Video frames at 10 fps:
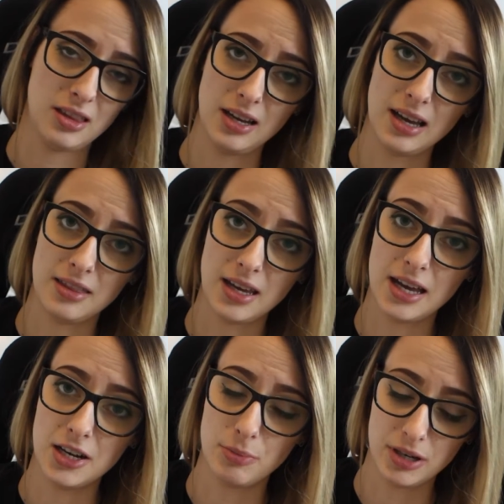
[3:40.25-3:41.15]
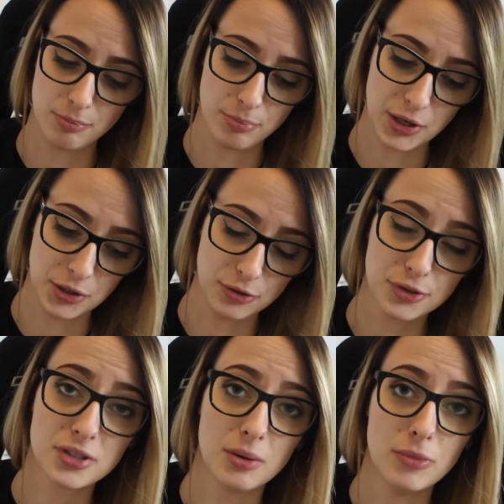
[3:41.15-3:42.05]
they end up in a bundle
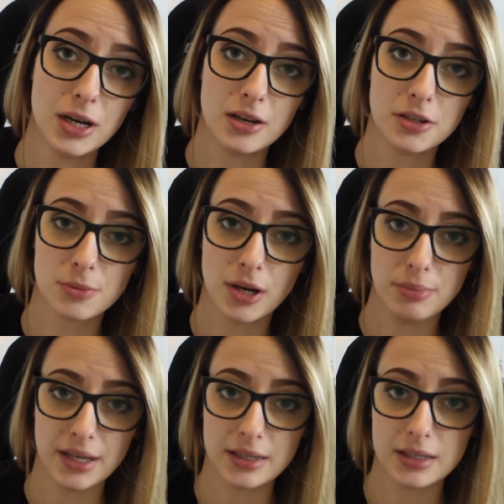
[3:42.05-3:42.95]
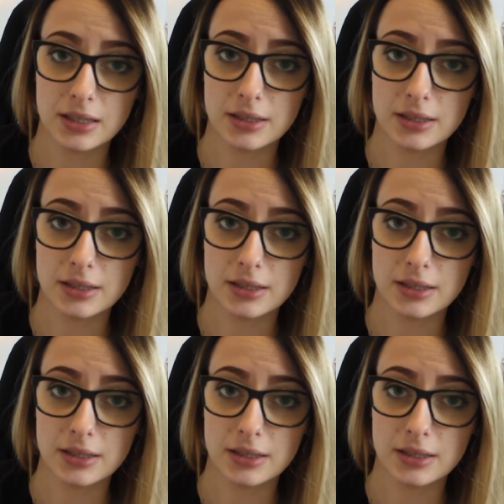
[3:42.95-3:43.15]
somewhere under my bed.